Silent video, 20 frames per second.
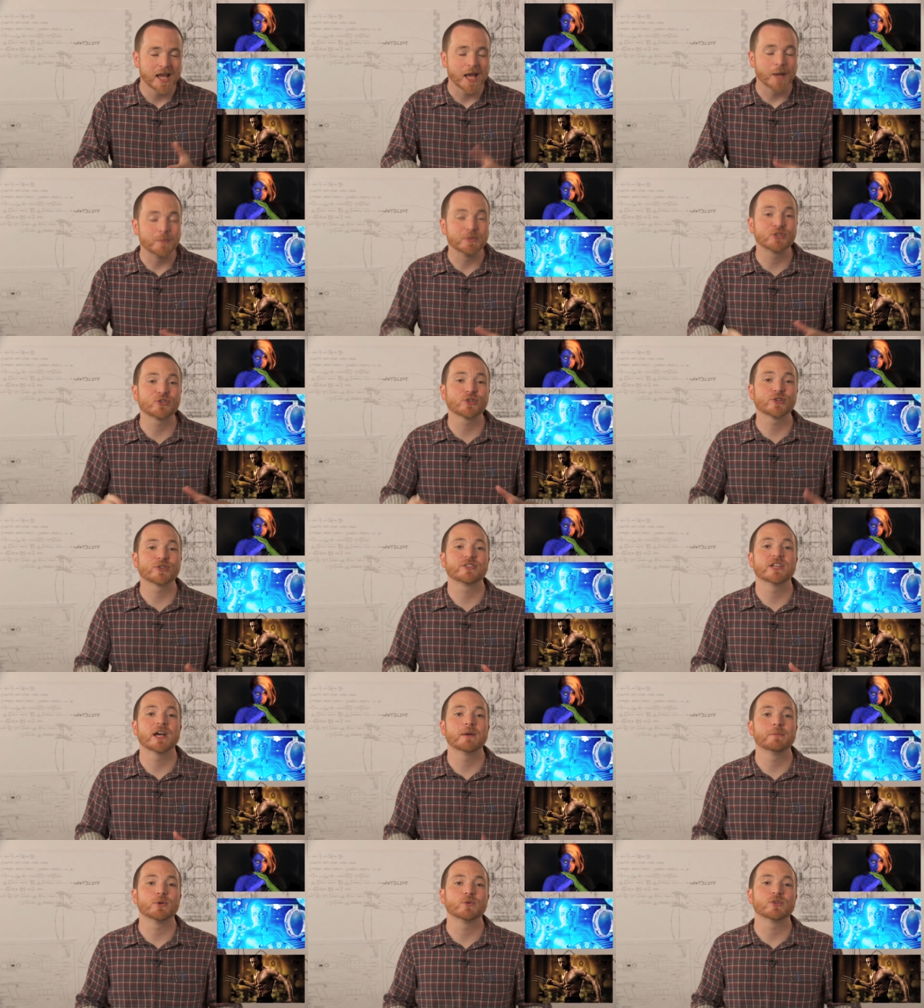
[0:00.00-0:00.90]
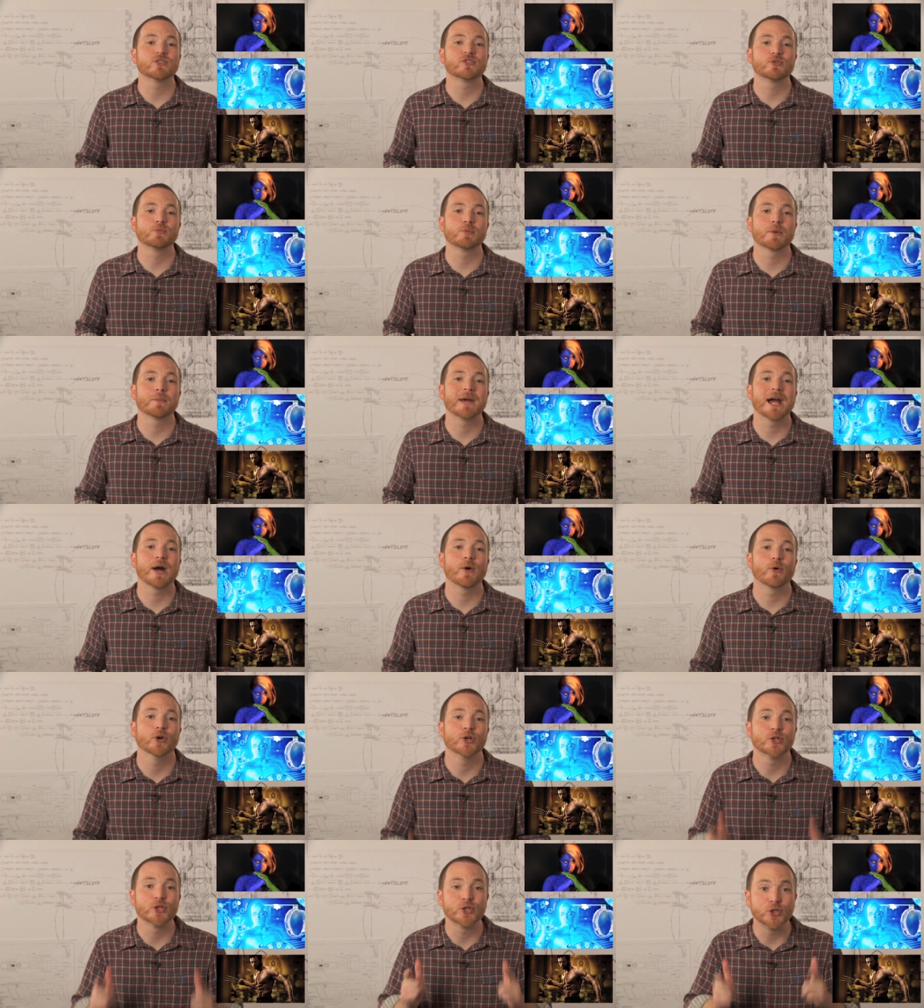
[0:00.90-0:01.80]
And be sure to tell me what
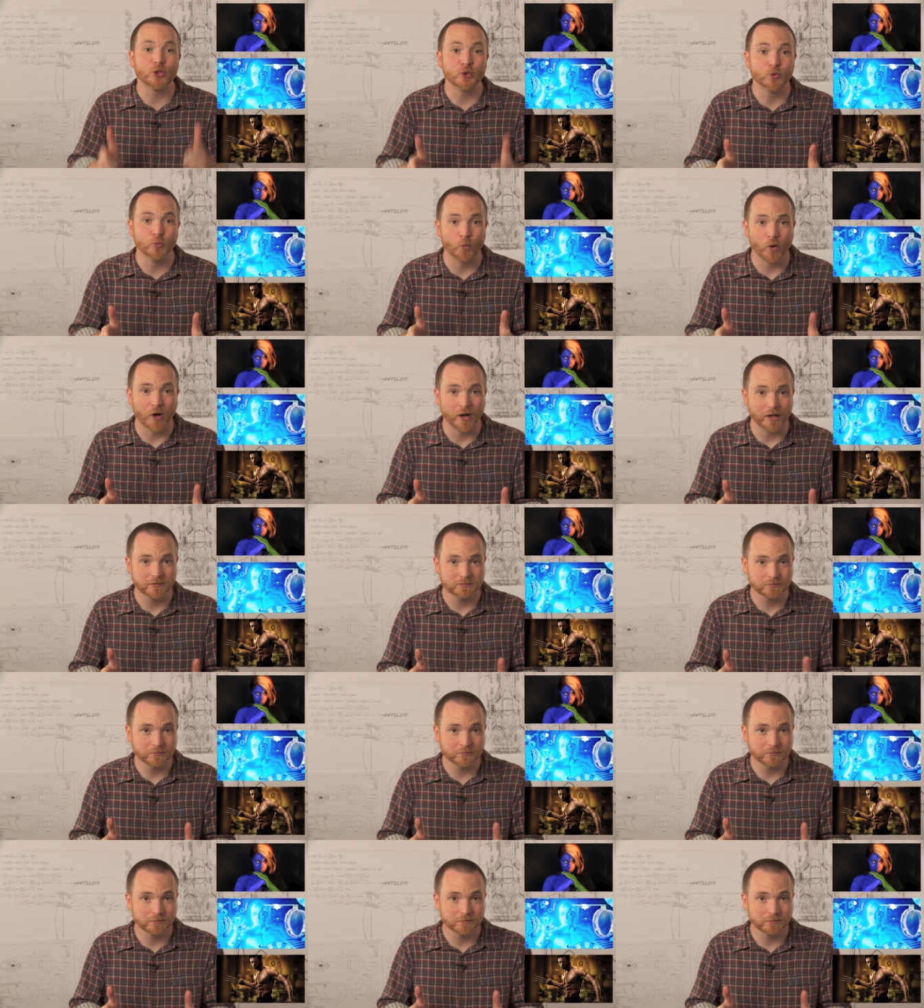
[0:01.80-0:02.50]
superpower you want.